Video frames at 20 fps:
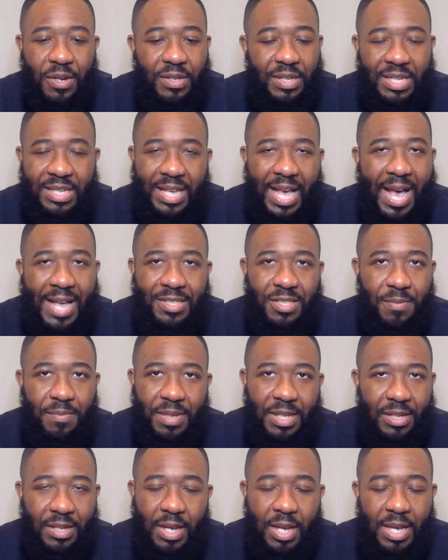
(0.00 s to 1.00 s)
It hasn't
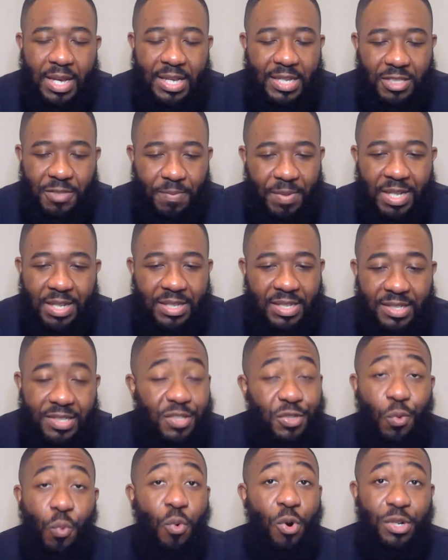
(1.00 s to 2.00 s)
been, it's been, this is
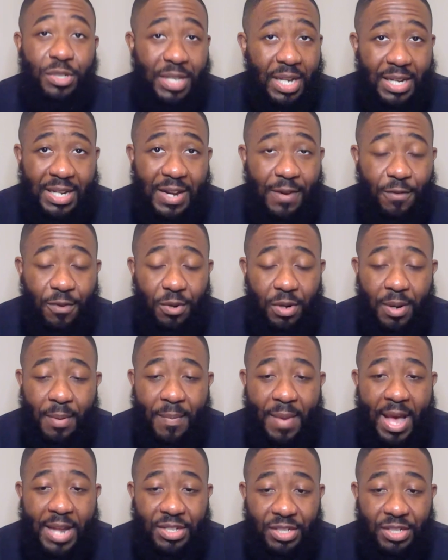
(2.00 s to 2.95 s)
the worst I can ever imagine.